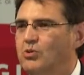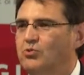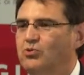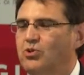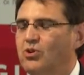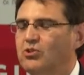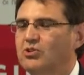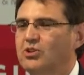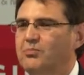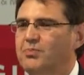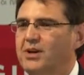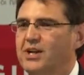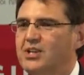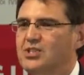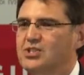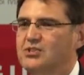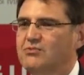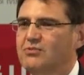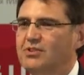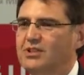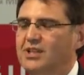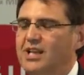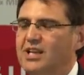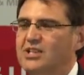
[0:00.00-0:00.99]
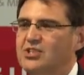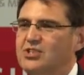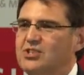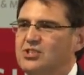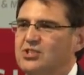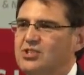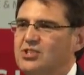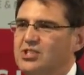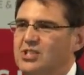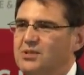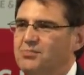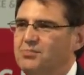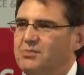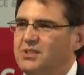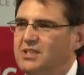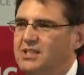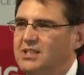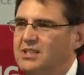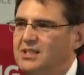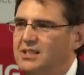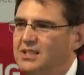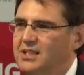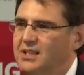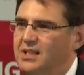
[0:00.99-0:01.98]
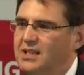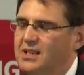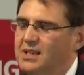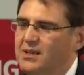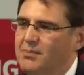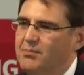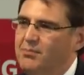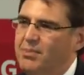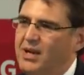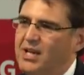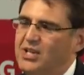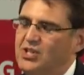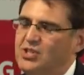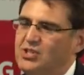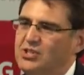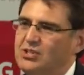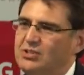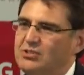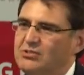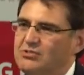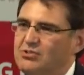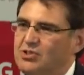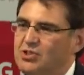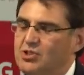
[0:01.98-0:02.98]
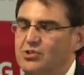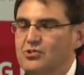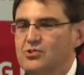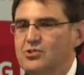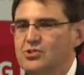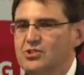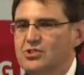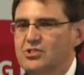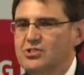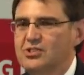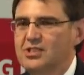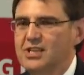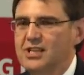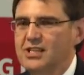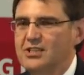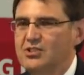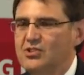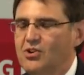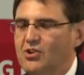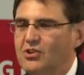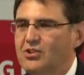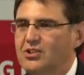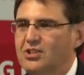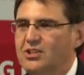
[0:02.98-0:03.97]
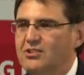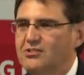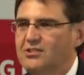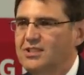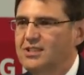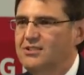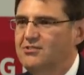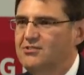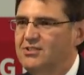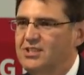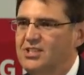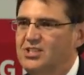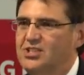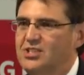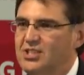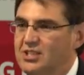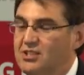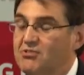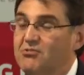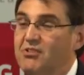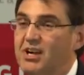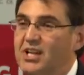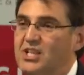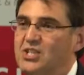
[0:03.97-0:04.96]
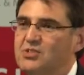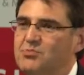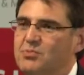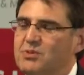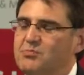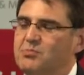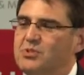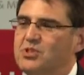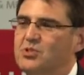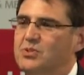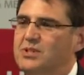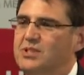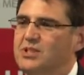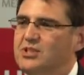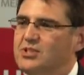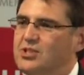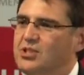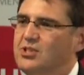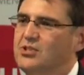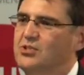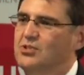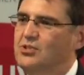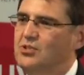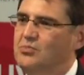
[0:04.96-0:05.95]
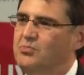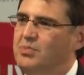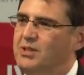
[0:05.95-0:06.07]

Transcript: doctor-patient relationship, the patient chooses their doctor and there is an arrangement between the two.